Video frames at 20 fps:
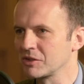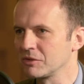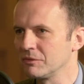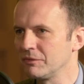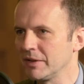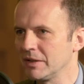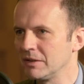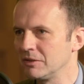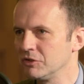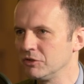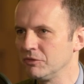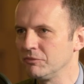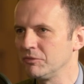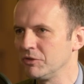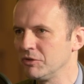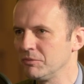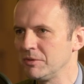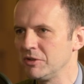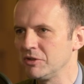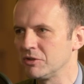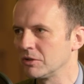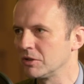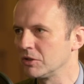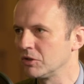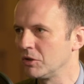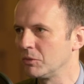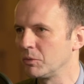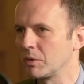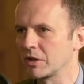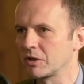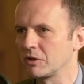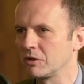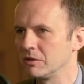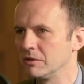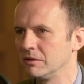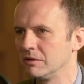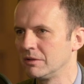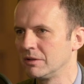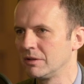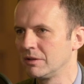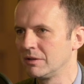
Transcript: So Phil, you've been doing a lot of work on